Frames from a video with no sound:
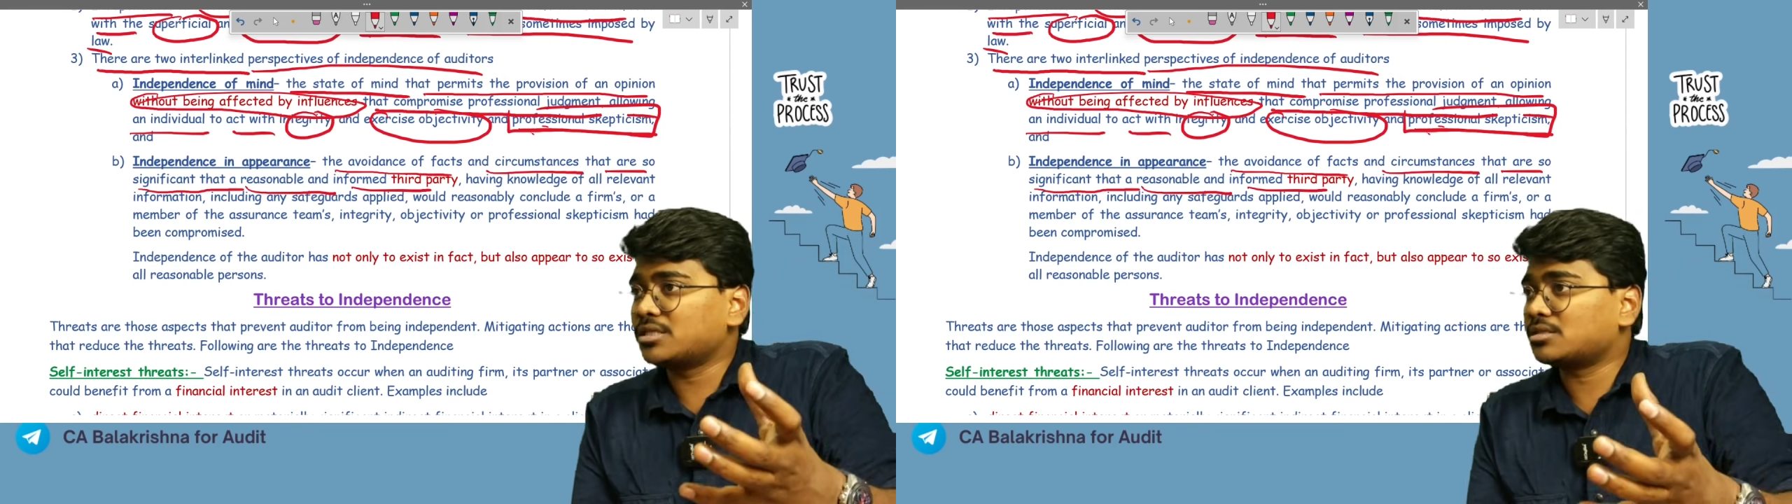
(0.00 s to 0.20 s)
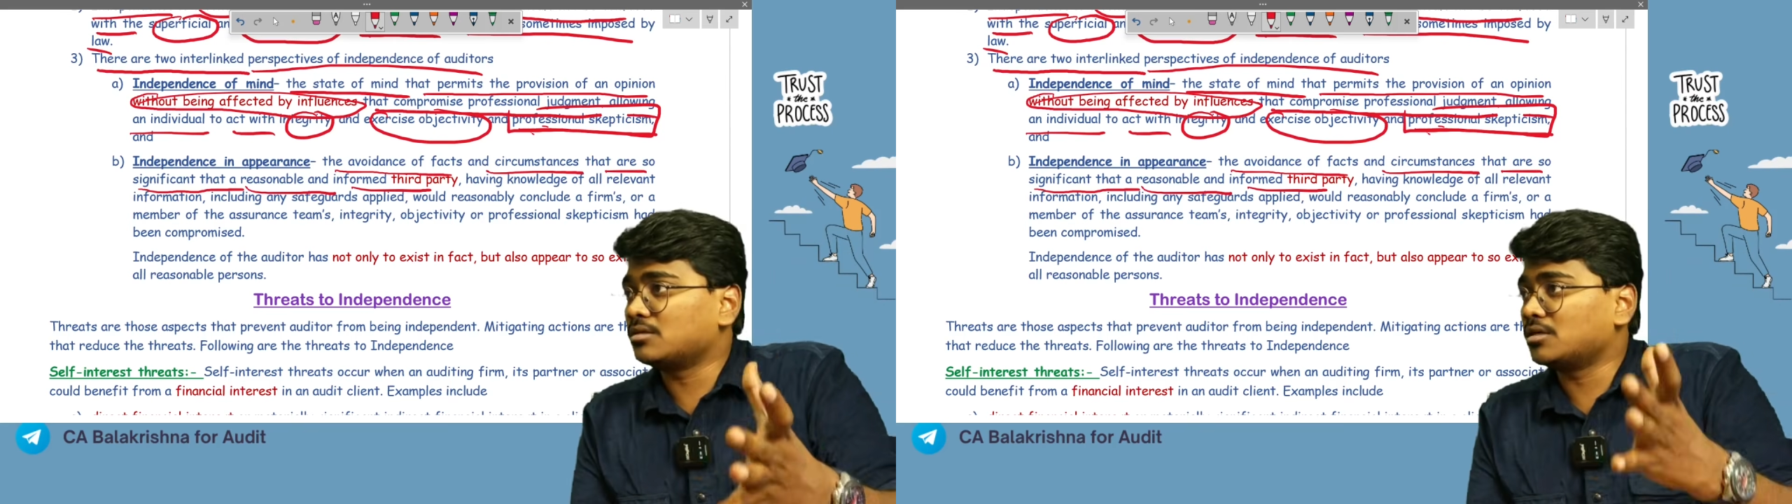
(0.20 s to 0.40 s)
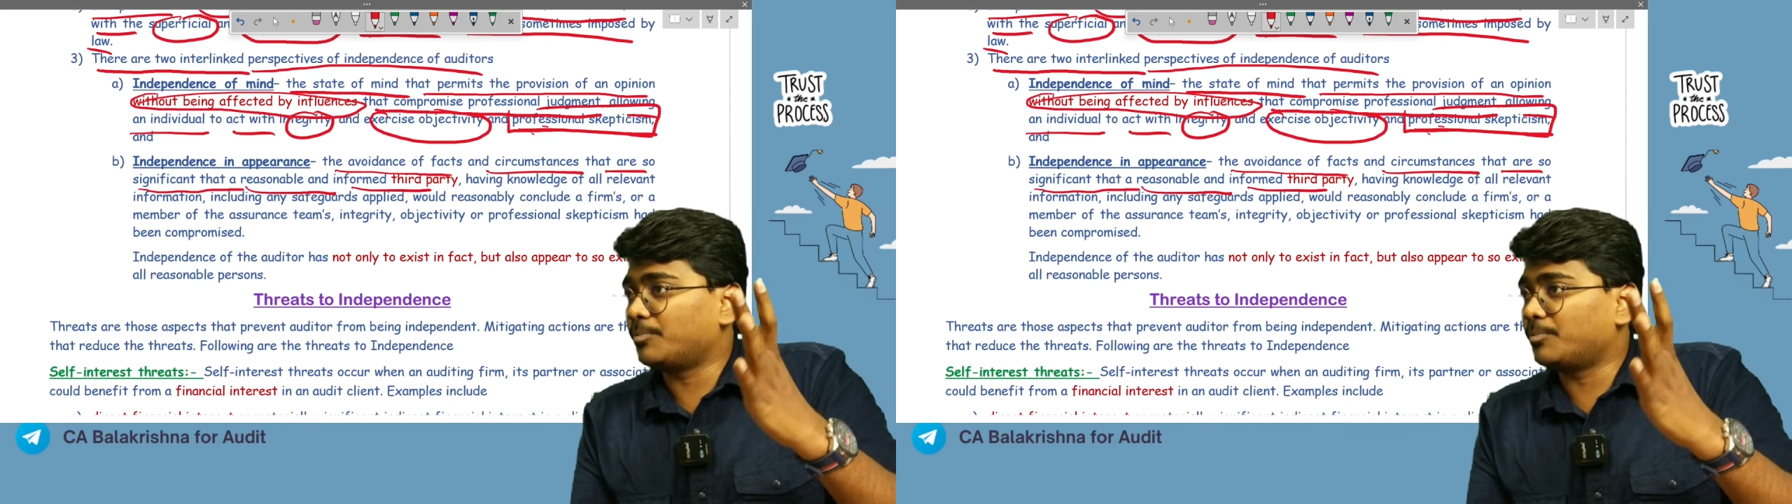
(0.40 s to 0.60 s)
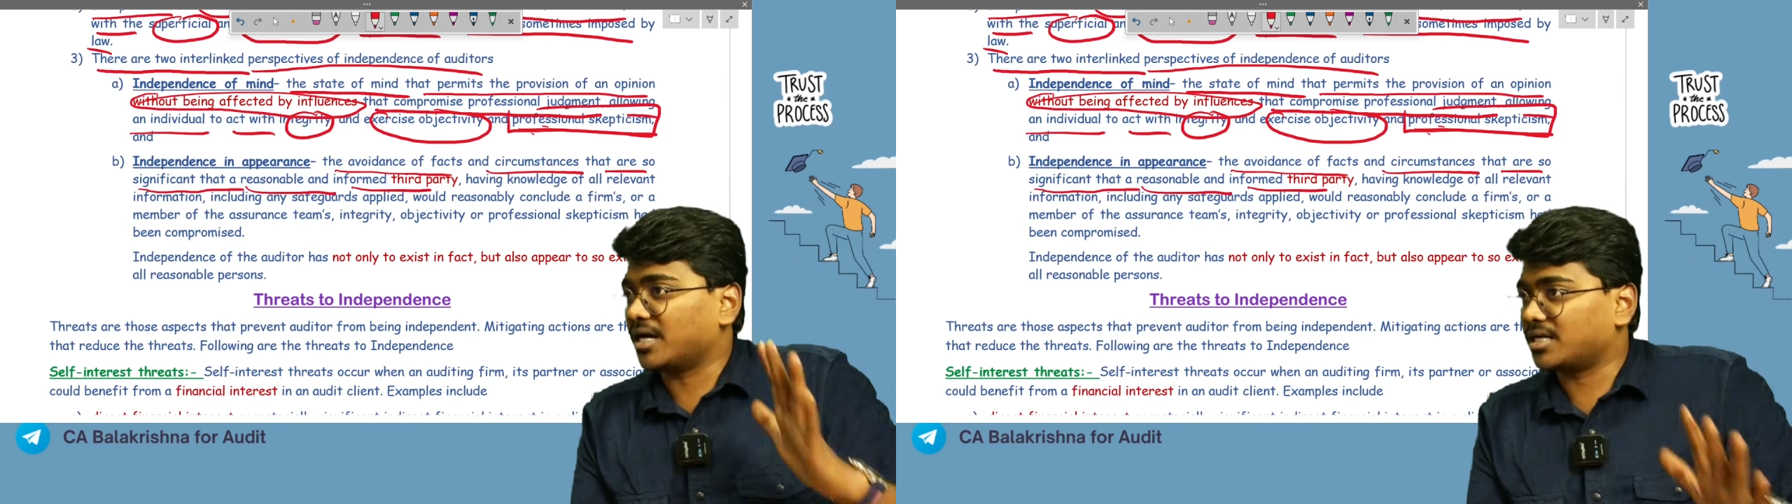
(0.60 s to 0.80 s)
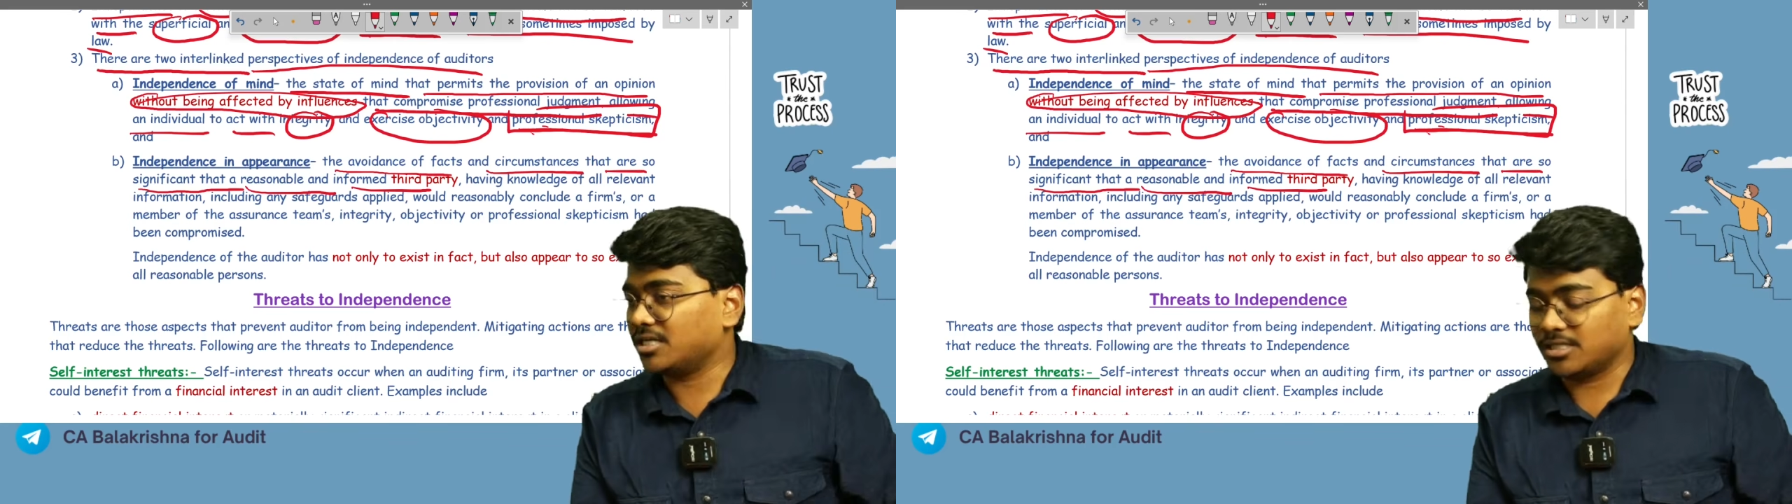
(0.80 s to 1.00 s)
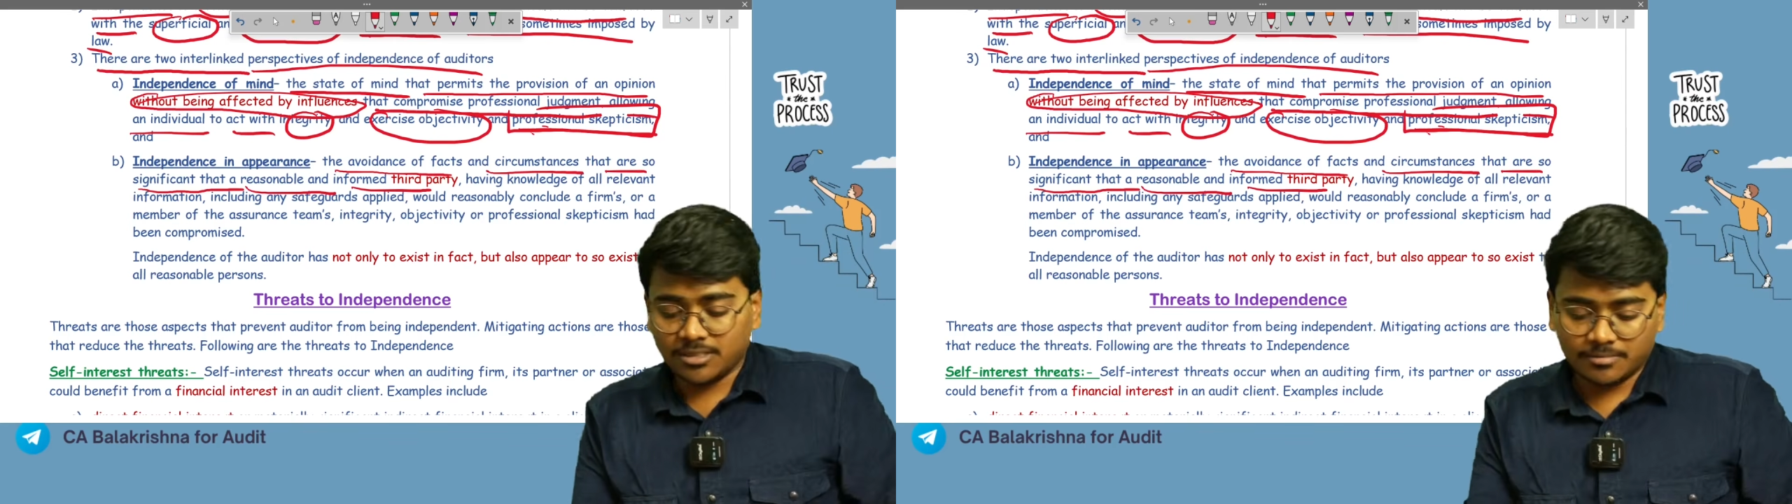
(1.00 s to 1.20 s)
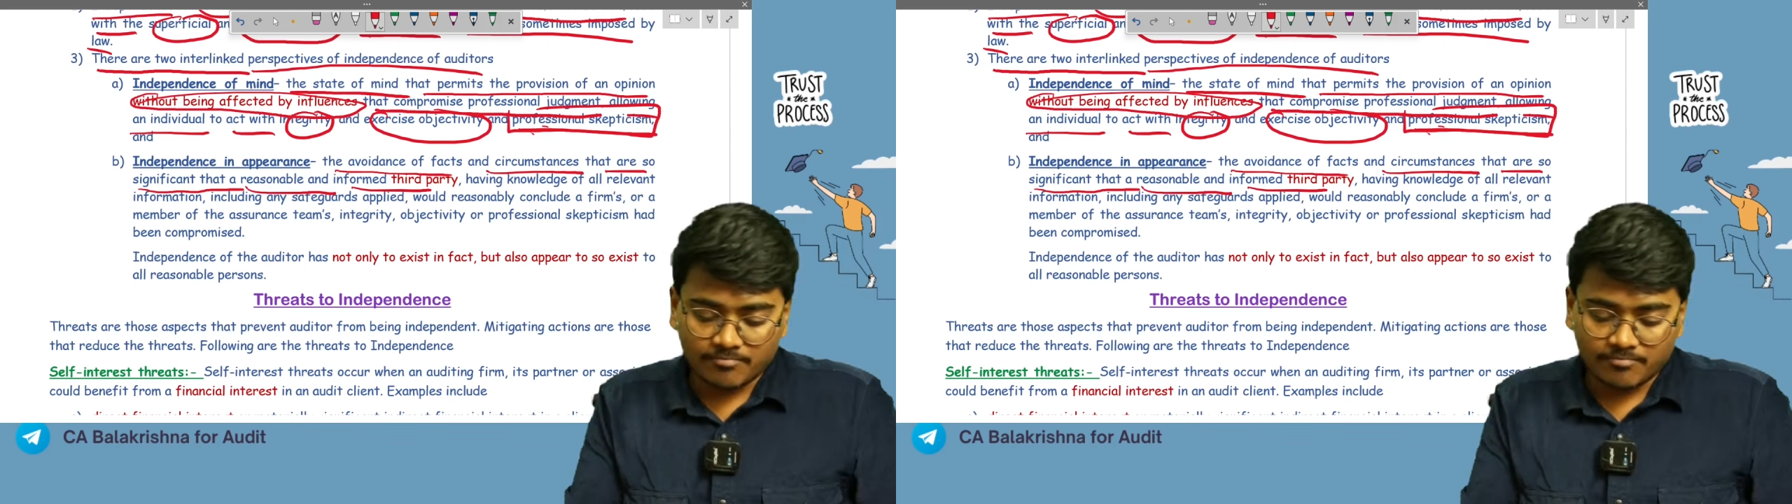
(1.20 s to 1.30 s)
third party